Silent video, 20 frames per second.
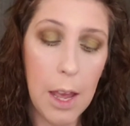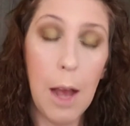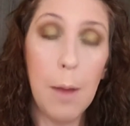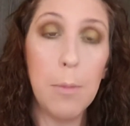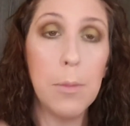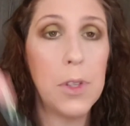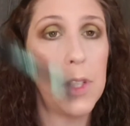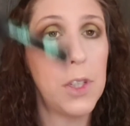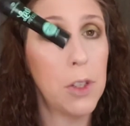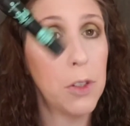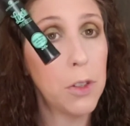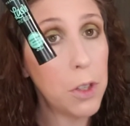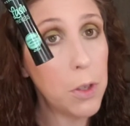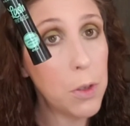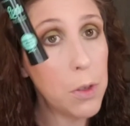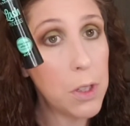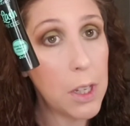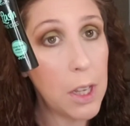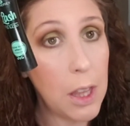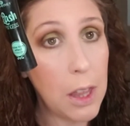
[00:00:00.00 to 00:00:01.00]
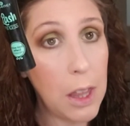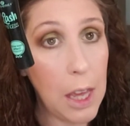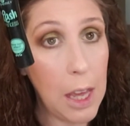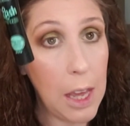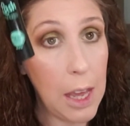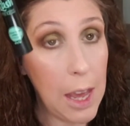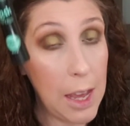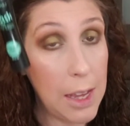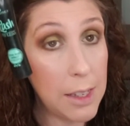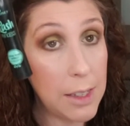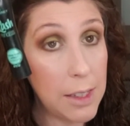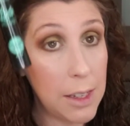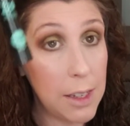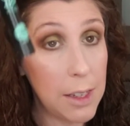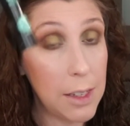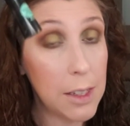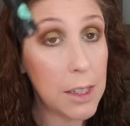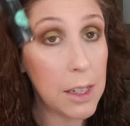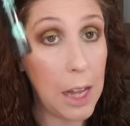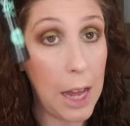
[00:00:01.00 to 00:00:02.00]
I'm still using the
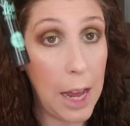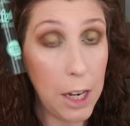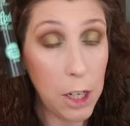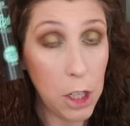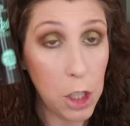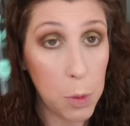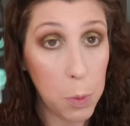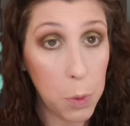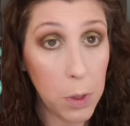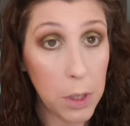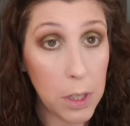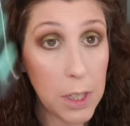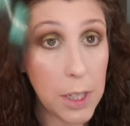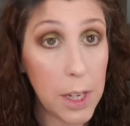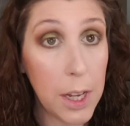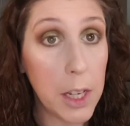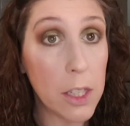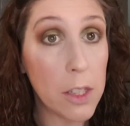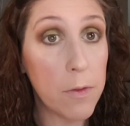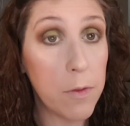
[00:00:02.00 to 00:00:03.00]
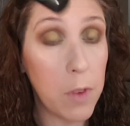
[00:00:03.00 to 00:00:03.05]
Essence Lash Princess